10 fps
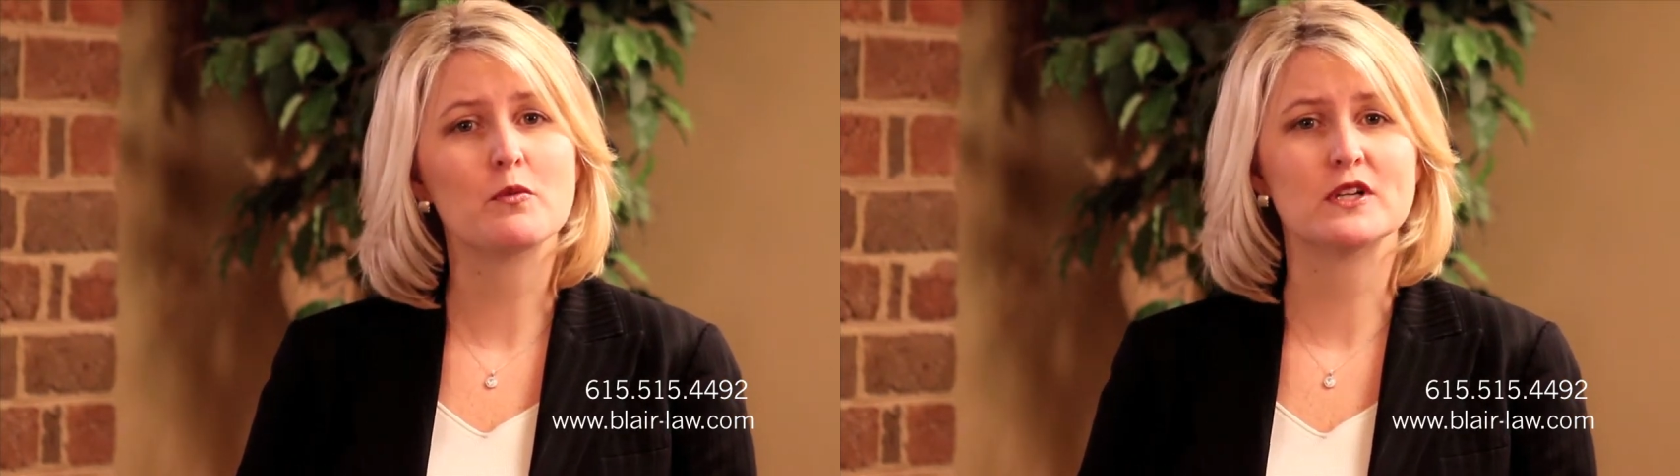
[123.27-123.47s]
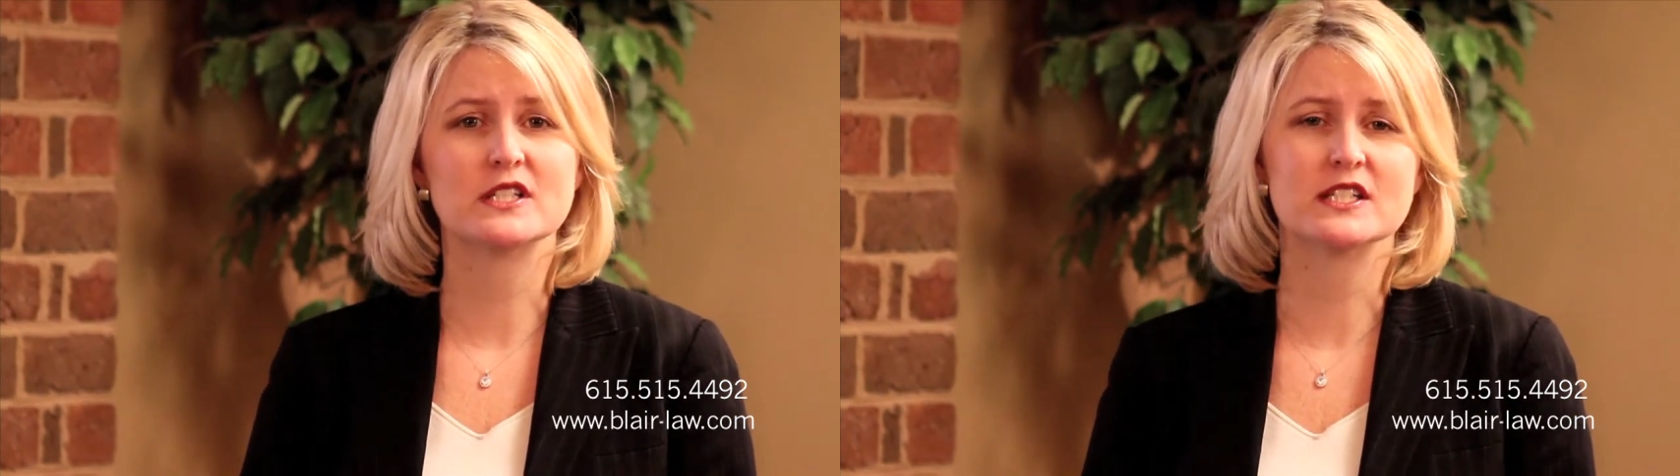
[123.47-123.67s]

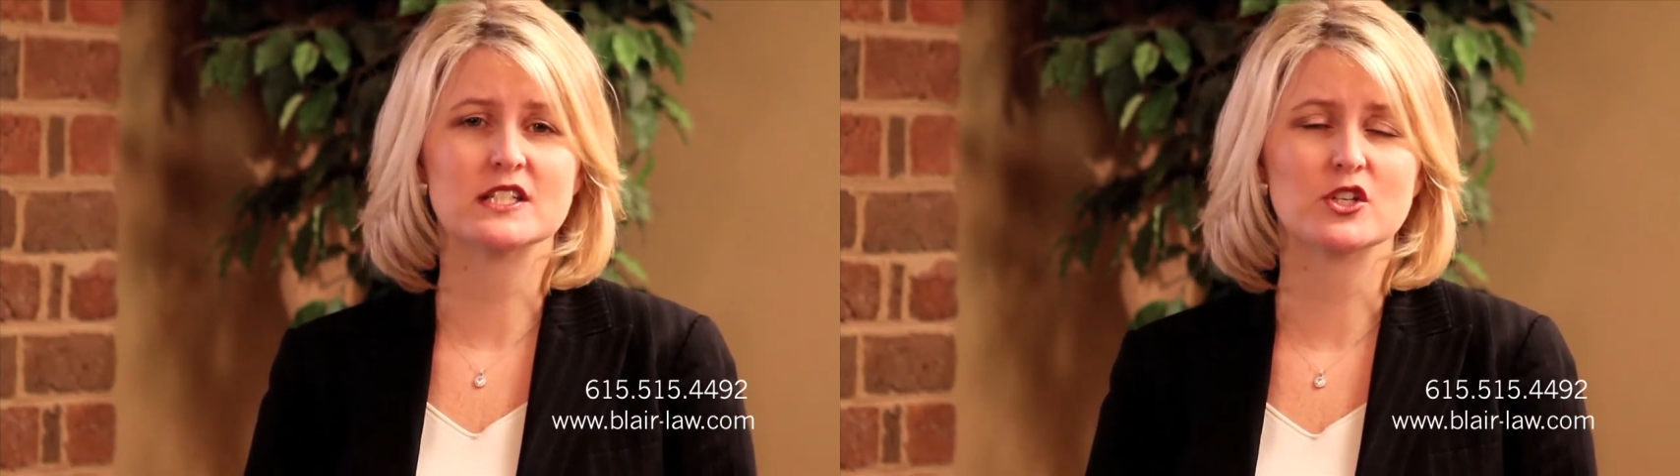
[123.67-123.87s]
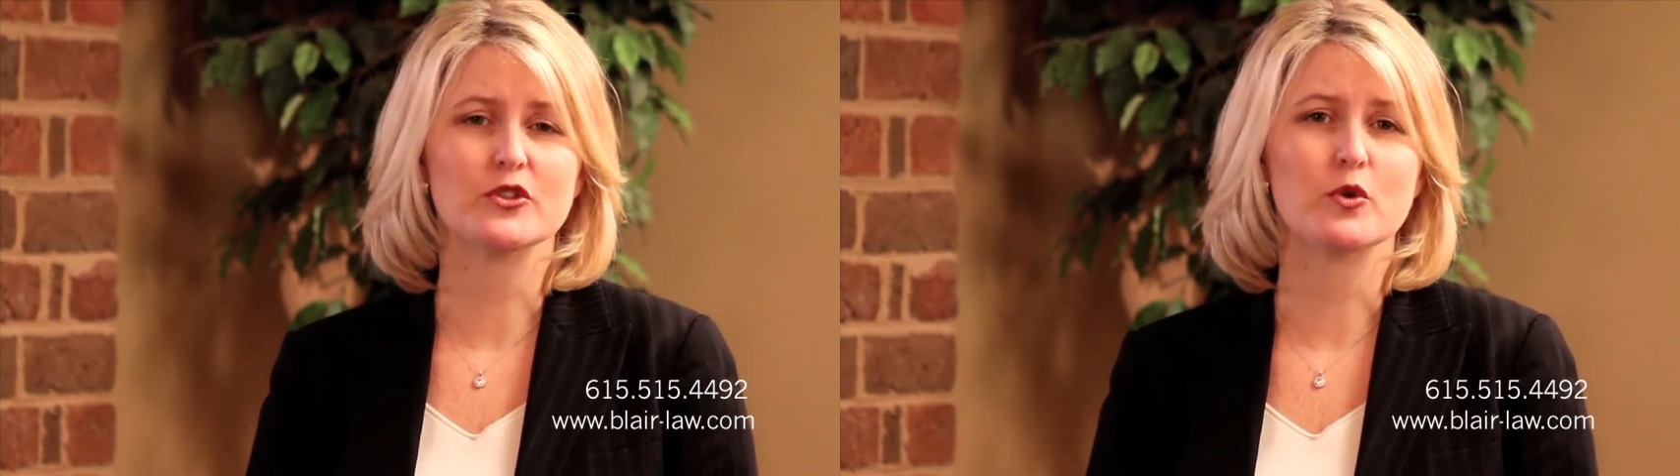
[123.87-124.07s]
want to
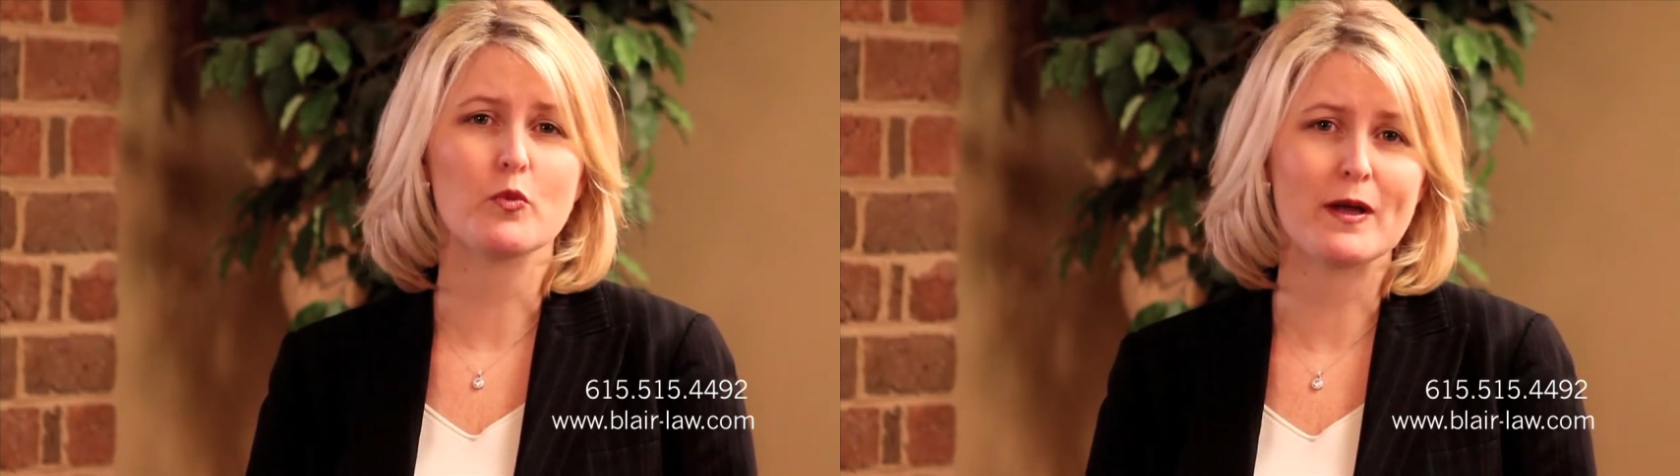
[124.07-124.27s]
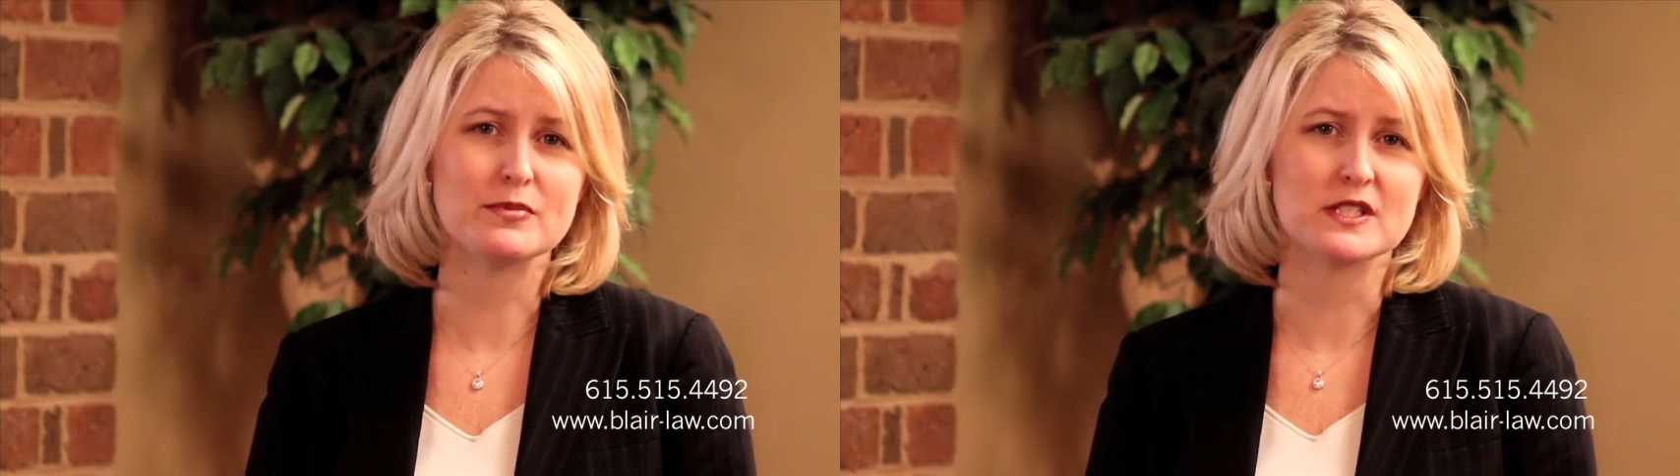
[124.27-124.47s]
consult the
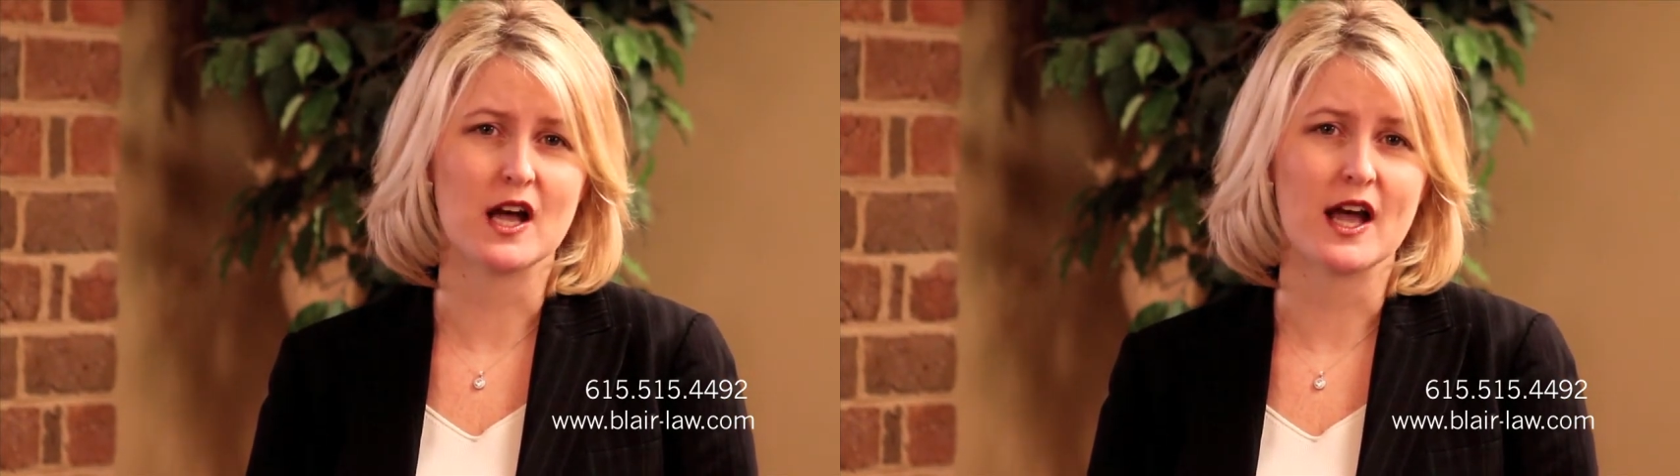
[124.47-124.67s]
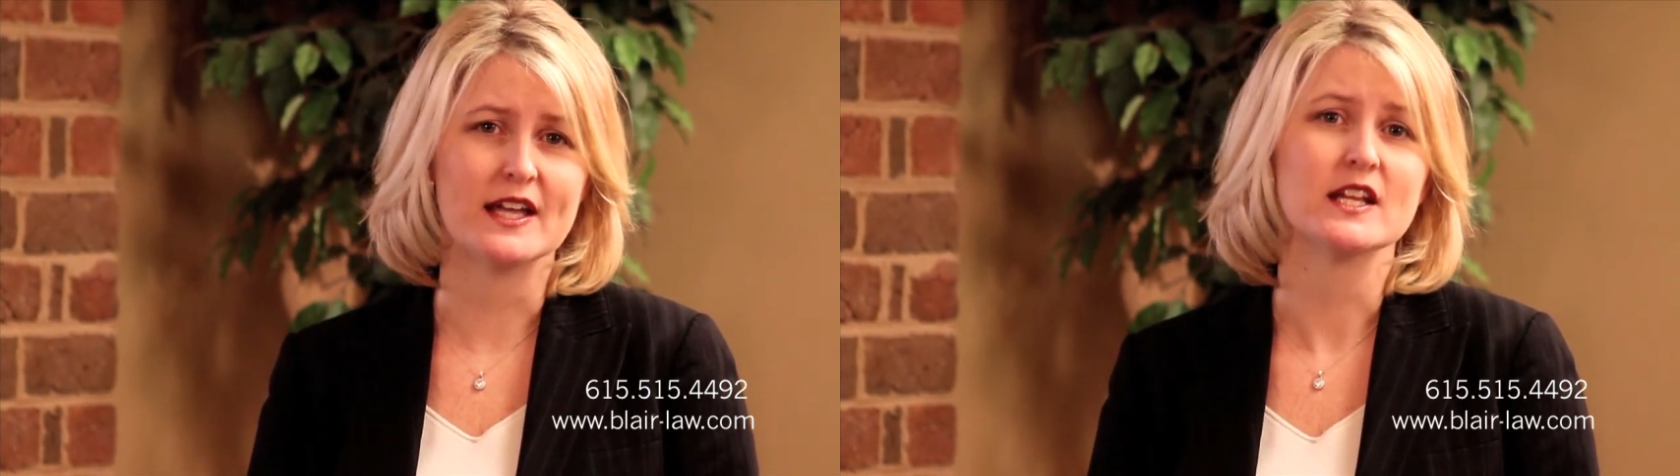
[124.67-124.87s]

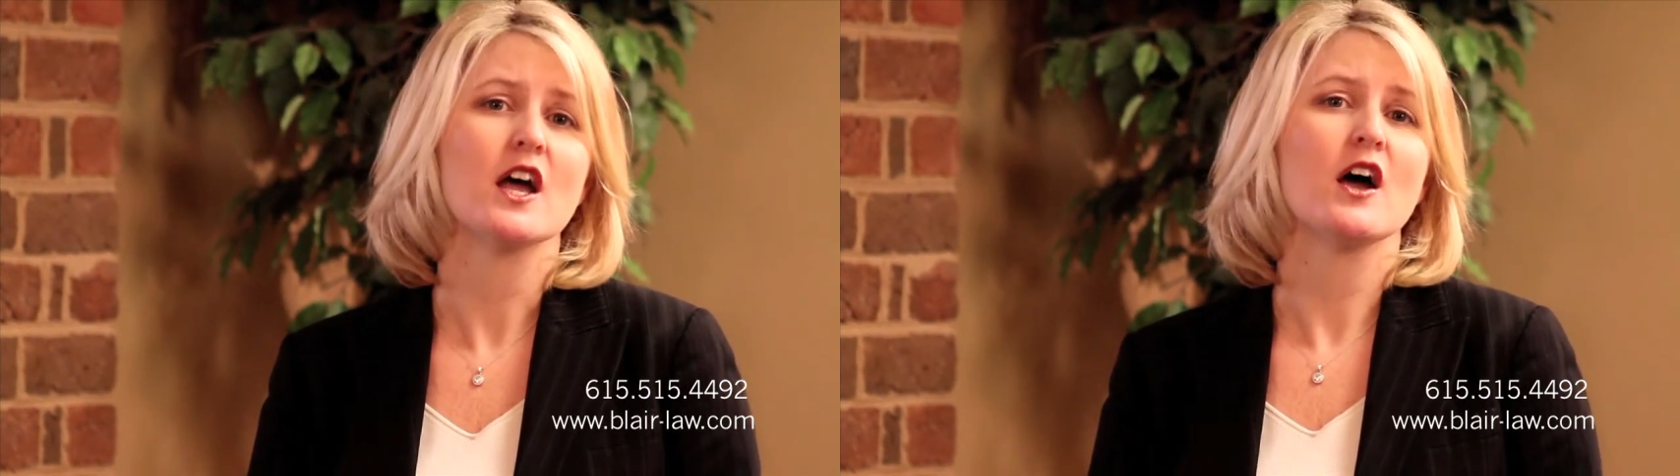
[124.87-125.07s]
website